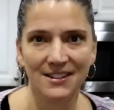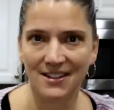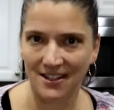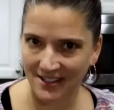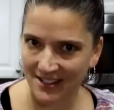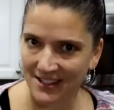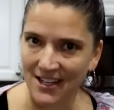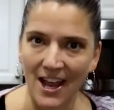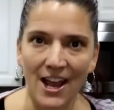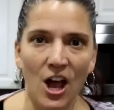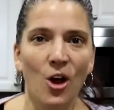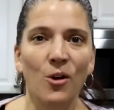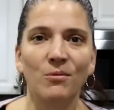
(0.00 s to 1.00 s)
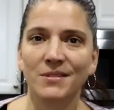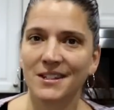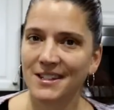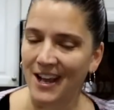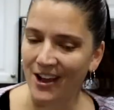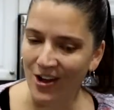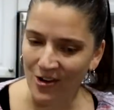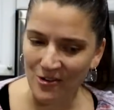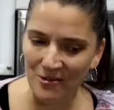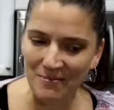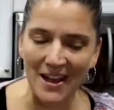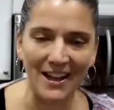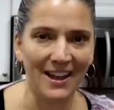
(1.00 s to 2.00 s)
that stay home
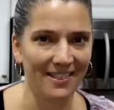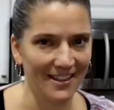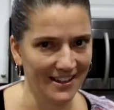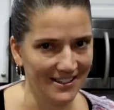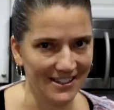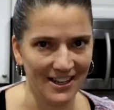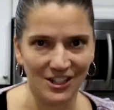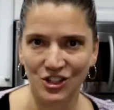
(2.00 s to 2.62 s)
and get things done.